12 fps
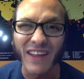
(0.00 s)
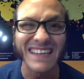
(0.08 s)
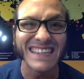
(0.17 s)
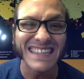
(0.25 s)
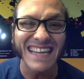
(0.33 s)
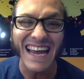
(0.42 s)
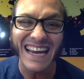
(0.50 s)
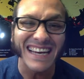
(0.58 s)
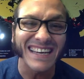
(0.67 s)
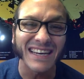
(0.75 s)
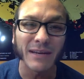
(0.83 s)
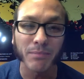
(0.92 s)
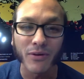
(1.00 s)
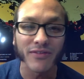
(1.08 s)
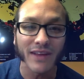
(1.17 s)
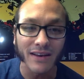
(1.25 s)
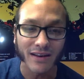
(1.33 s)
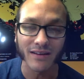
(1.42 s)
Like
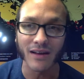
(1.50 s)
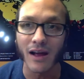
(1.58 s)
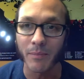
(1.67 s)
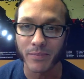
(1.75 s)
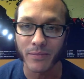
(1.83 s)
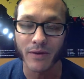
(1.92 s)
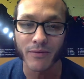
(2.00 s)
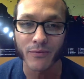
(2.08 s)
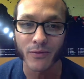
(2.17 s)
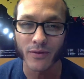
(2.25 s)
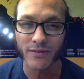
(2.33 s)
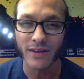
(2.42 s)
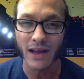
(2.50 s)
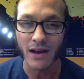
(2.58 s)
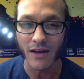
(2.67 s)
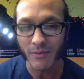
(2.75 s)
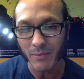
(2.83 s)
90% up of the fruit is taken off.